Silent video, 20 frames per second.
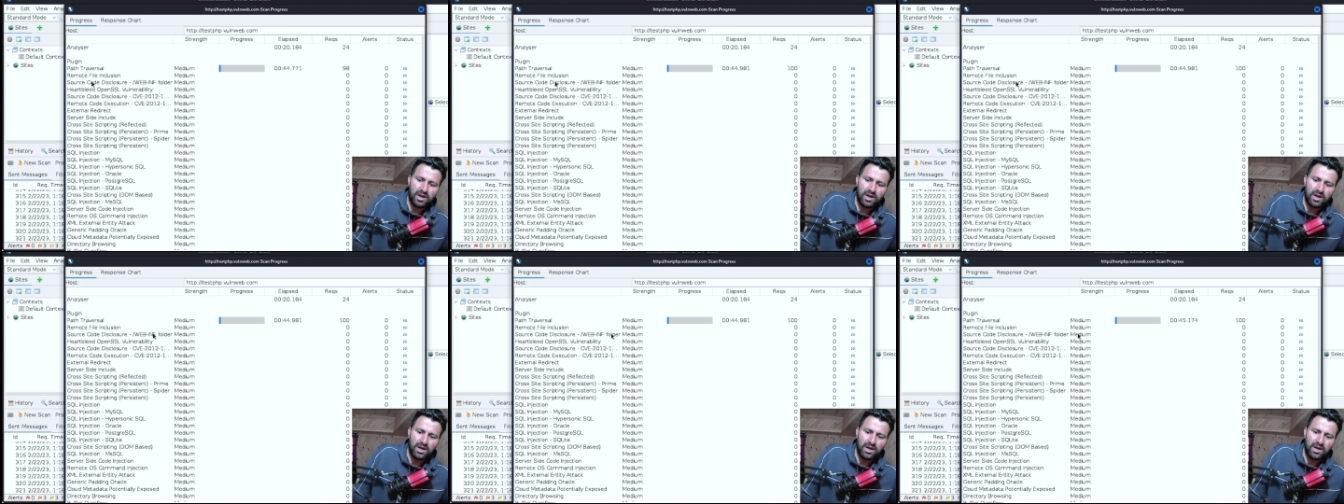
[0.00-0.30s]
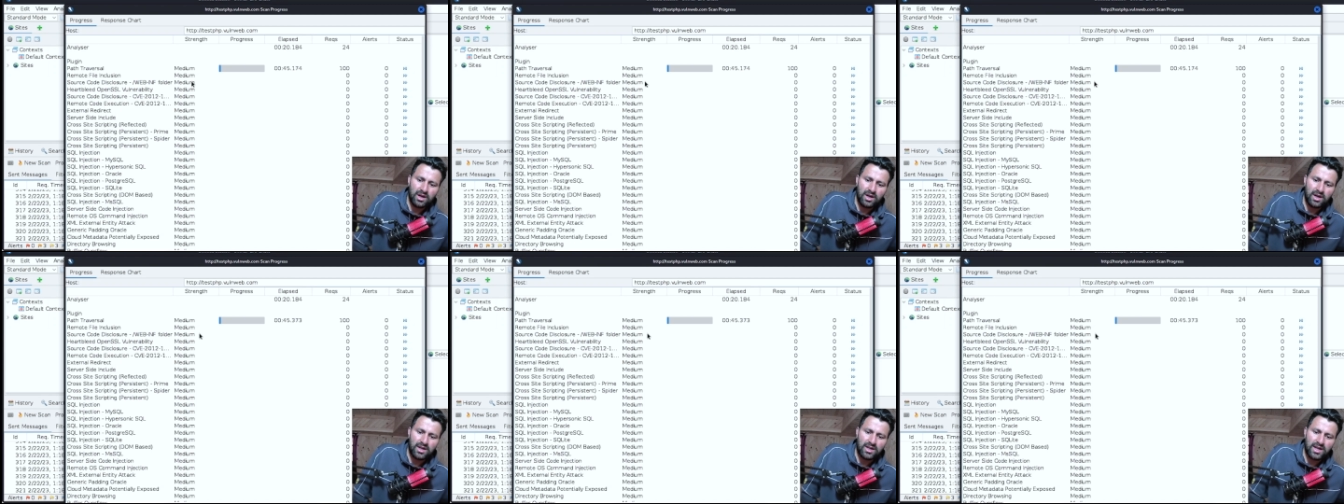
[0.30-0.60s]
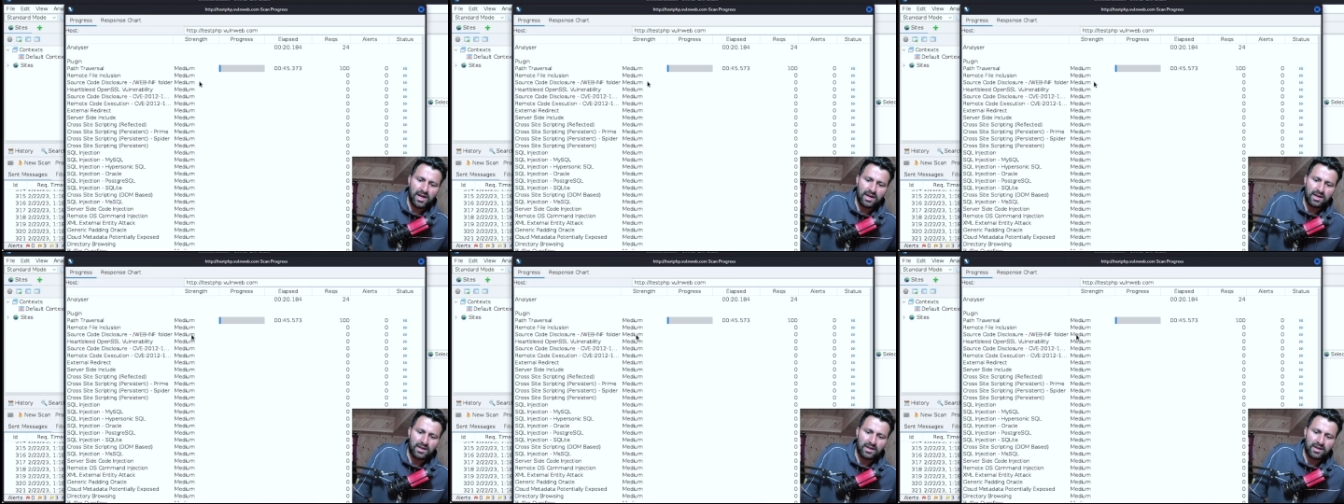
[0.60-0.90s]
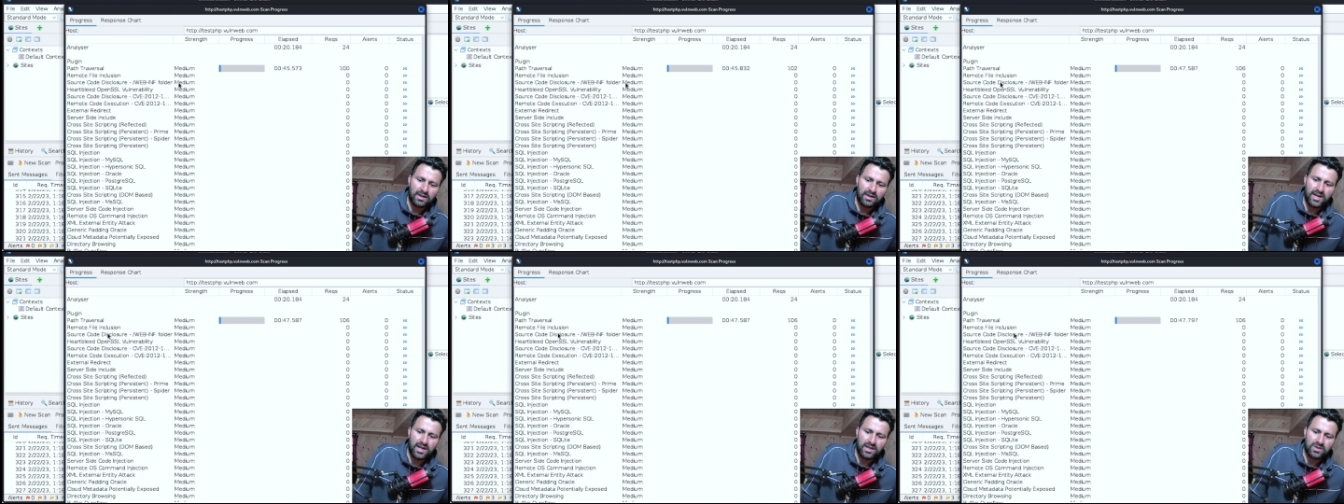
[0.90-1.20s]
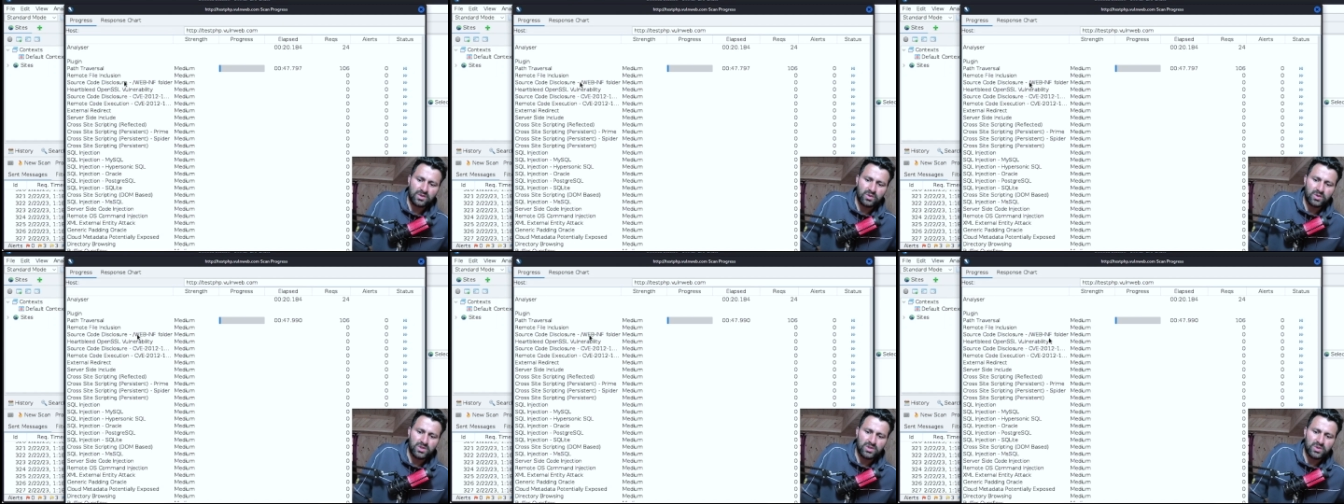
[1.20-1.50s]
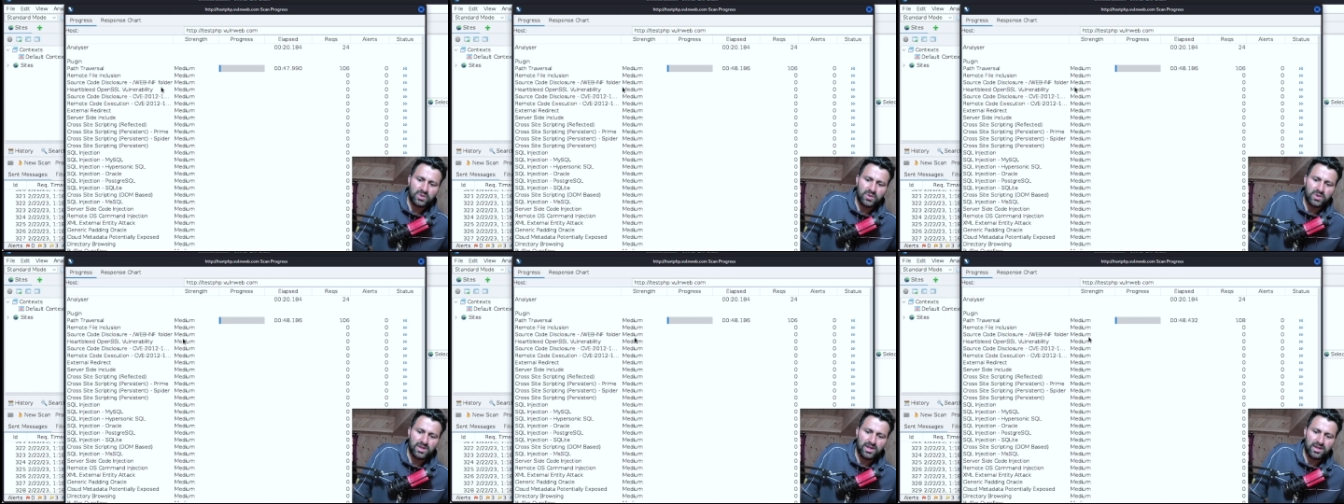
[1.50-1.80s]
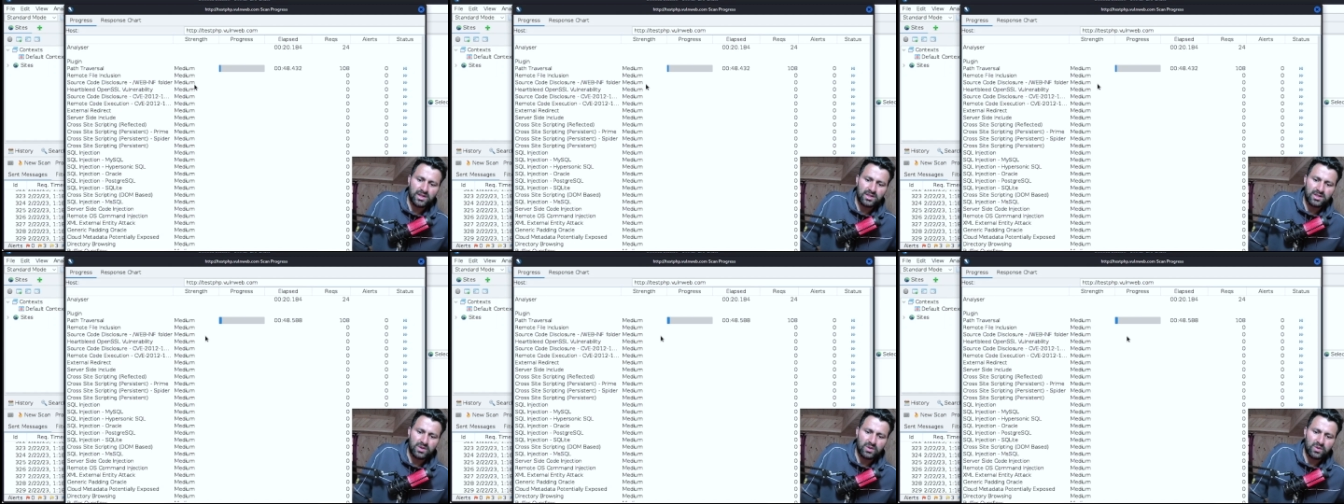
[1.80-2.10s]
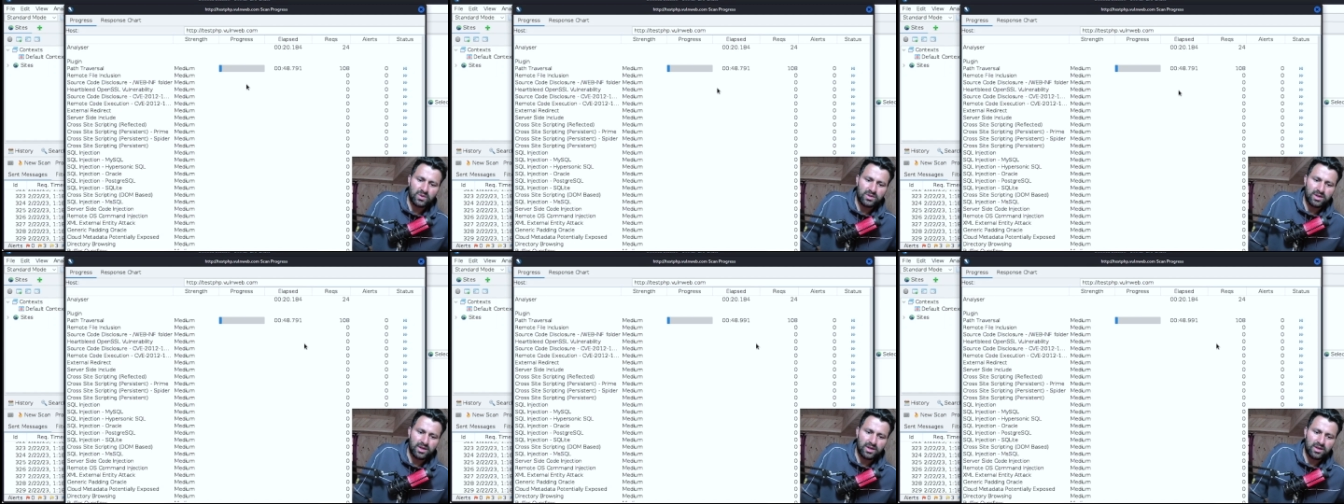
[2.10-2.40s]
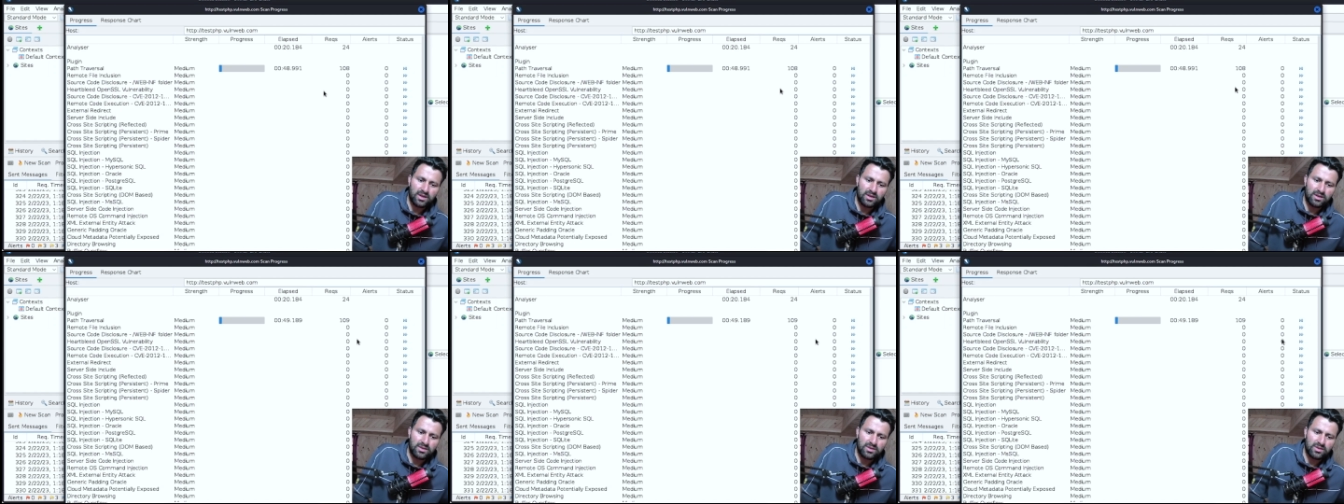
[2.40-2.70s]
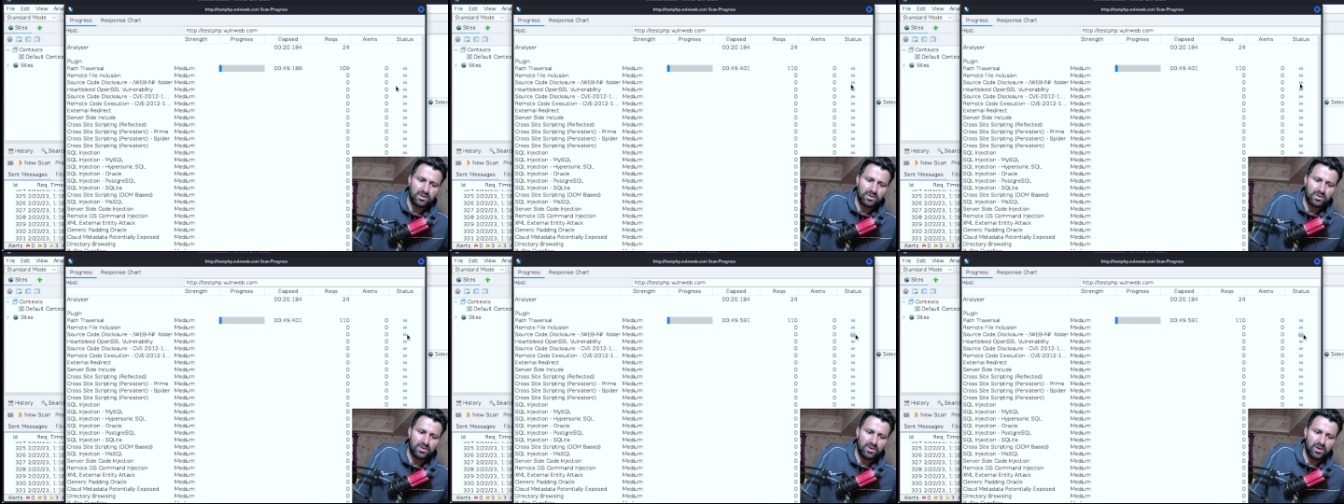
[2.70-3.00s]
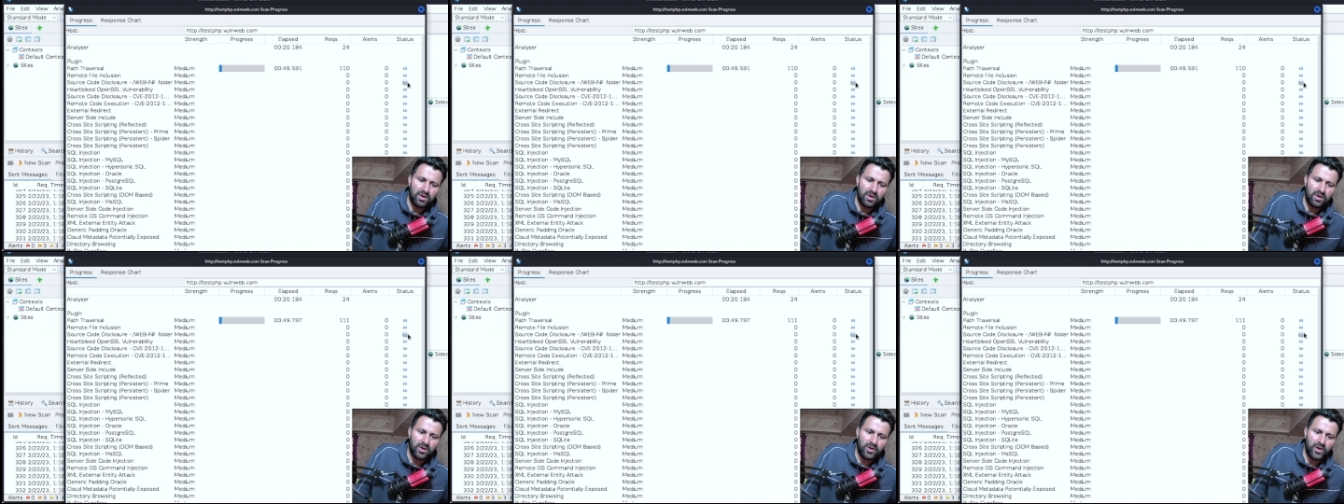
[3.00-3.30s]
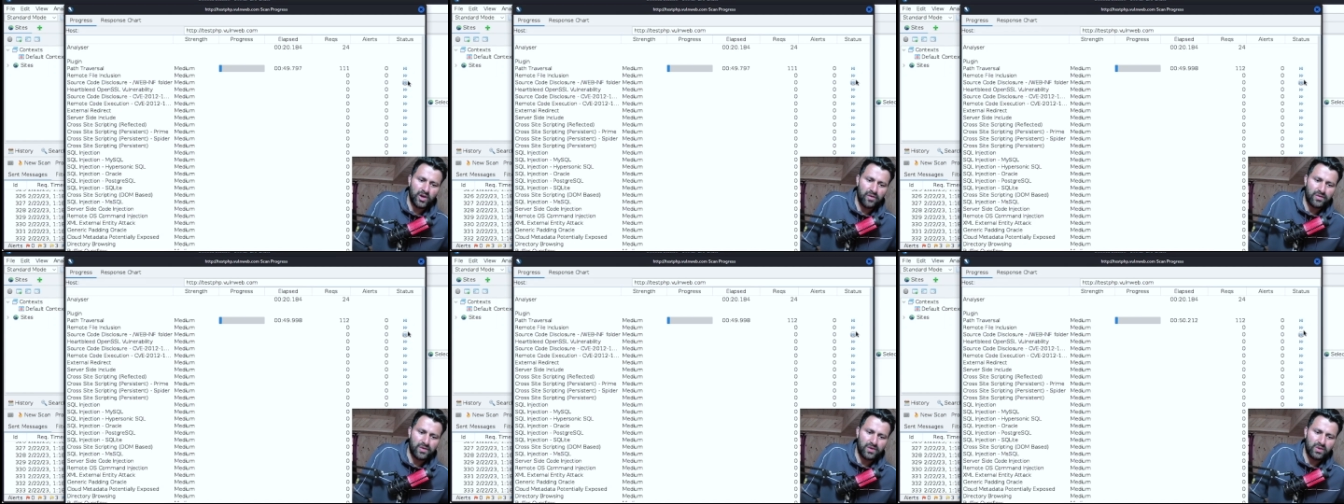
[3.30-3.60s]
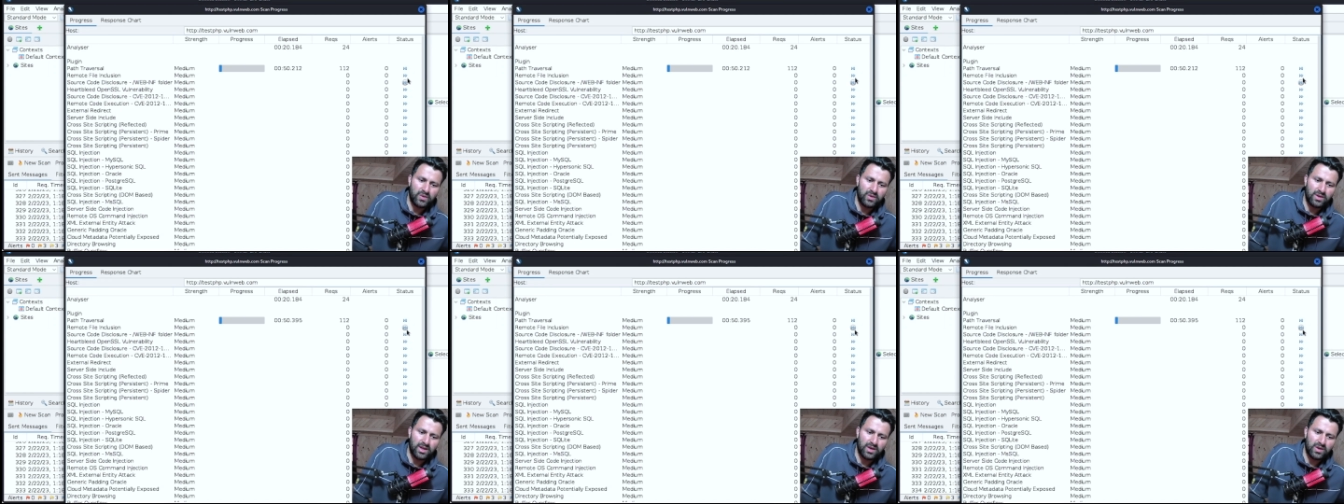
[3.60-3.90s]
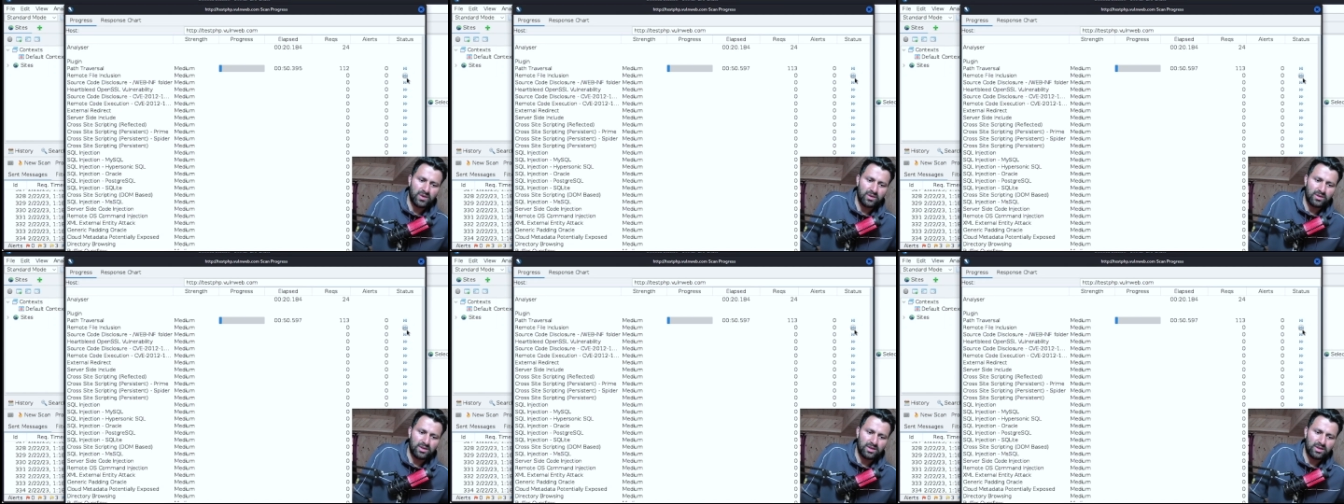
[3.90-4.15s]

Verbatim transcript: uh, attack, source code disclosure. So all you have to do, click on